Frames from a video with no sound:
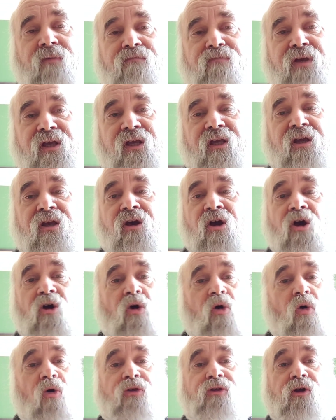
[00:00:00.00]
B,
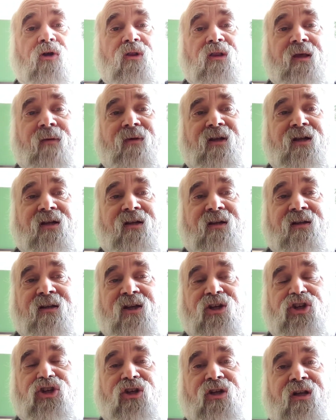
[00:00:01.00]
or they're limited
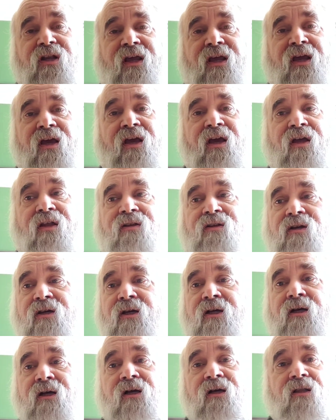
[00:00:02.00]
edition, and
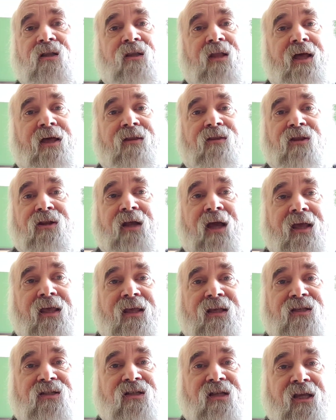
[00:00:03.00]
like the
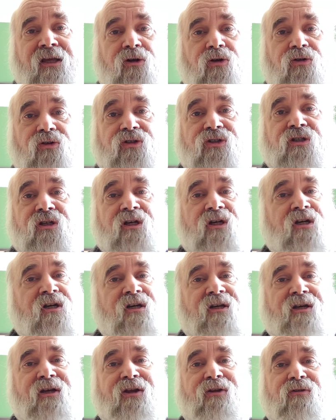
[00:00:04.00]
Nike sneakers,
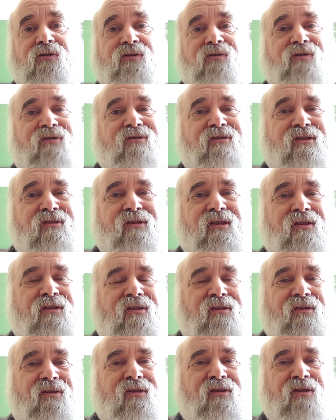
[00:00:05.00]

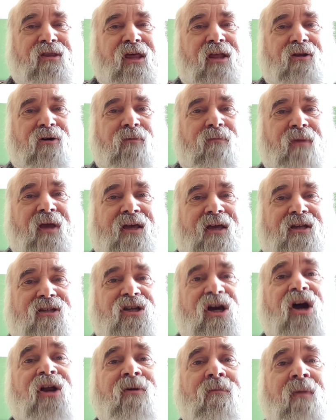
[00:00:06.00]
they don't make a
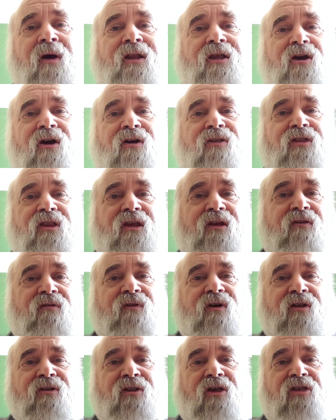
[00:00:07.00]
ton of money on the
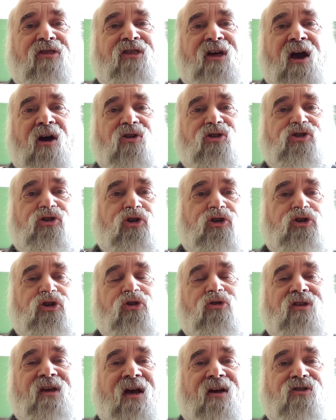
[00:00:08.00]
1,000 or
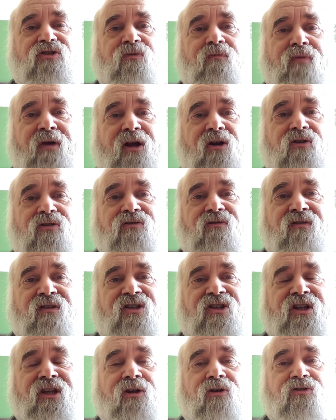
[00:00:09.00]
2,000 pairs of
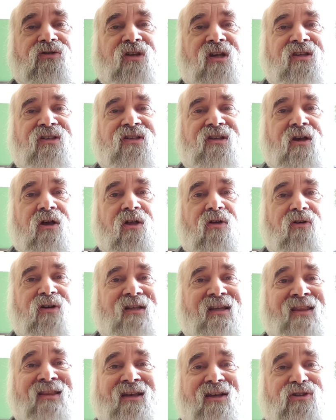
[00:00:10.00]
sneakers they sell, or
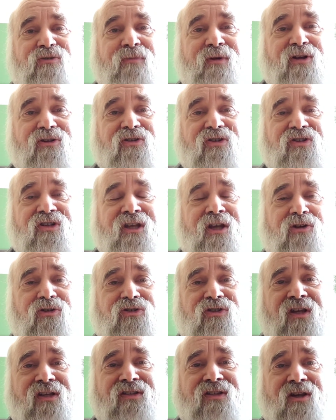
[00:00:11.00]
10,000 pairs of
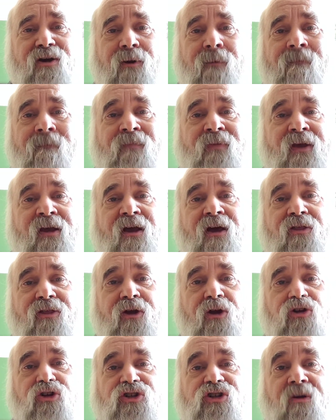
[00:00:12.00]
sneakers they sell.
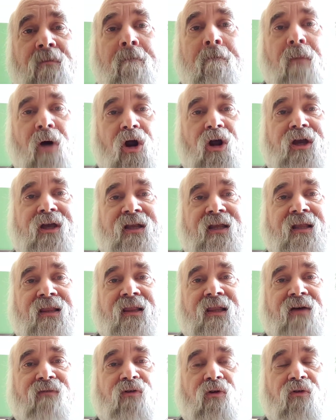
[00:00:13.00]
They're just a marketing
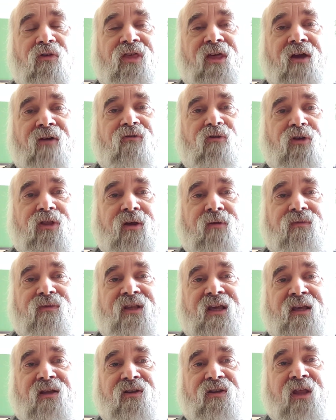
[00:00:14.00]
level thing for them.
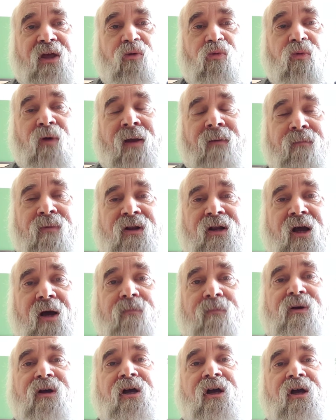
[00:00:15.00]
They ramp it
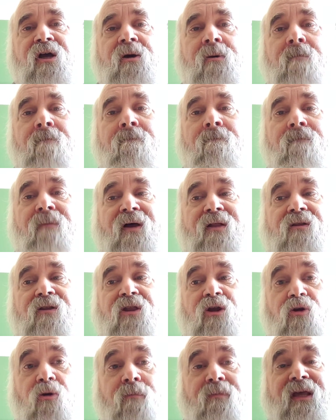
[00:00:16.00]
up, but
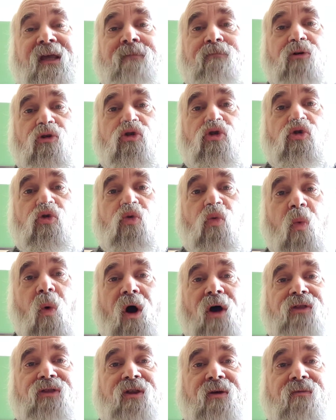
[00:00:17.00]
there are people who
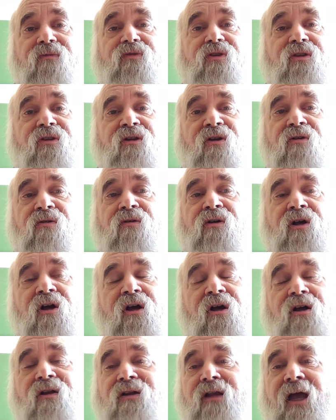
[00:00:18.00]
want them.
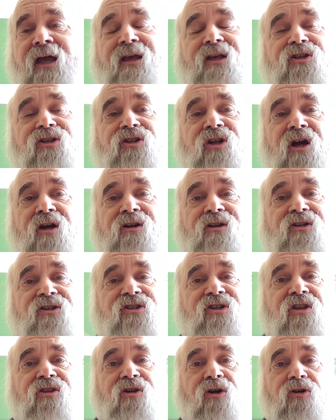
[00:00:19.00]
Nike is not going to
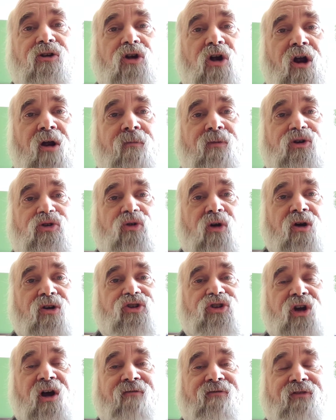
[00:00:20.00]
sit there and
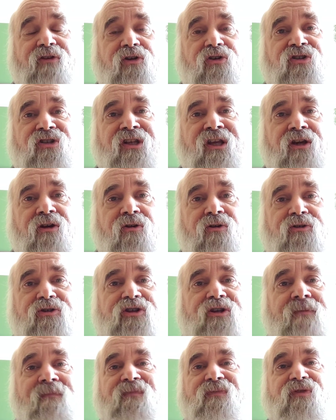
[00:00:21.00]
arbitrage off their
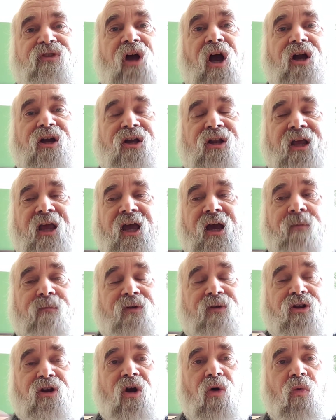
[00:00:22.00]
sneakers. Not going to
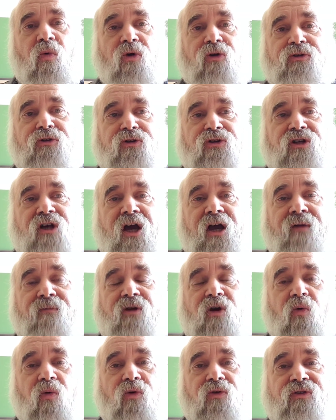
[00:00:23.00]
happen. Not worth their time.
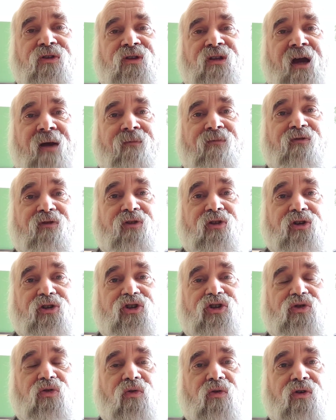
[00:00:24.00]
Not worth the time for their
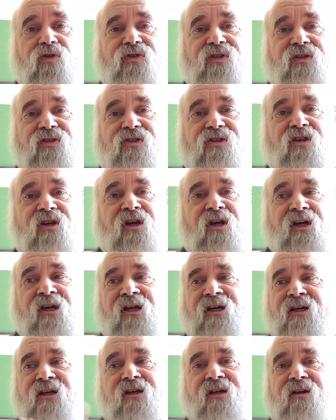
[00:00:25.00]
stores.
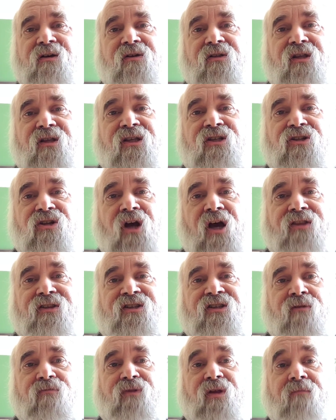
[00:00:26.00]
It's not
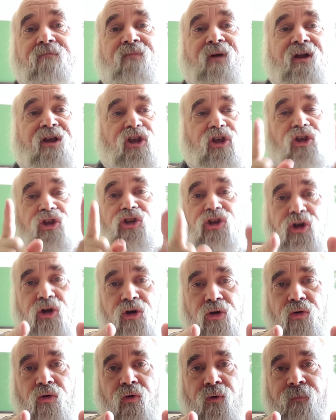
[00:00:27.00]
something. But
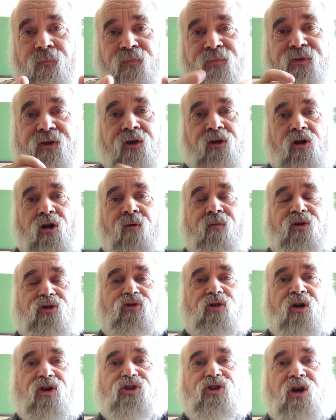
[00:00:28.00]
you can
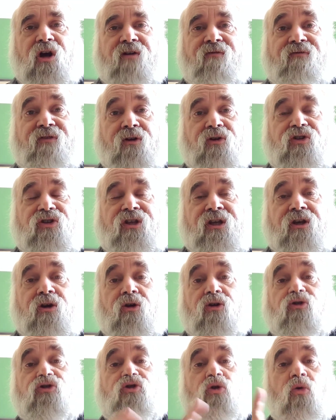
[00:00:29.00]
arbitrage off their
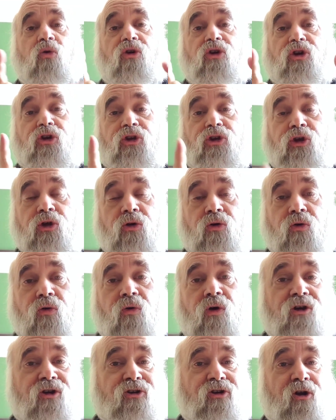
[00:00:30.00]
sneakers, or
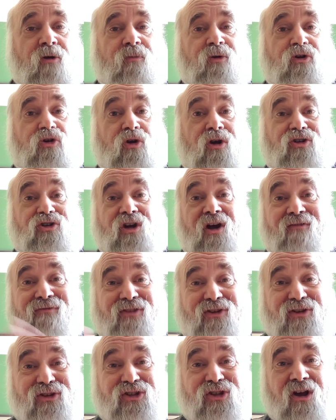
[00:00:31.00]
you can arbitrage off
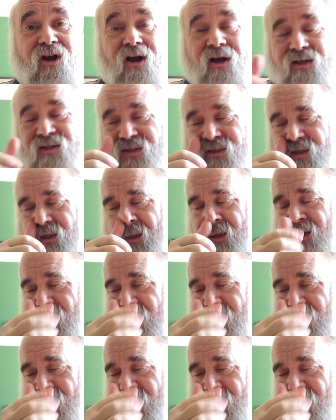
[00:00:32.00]
their socks.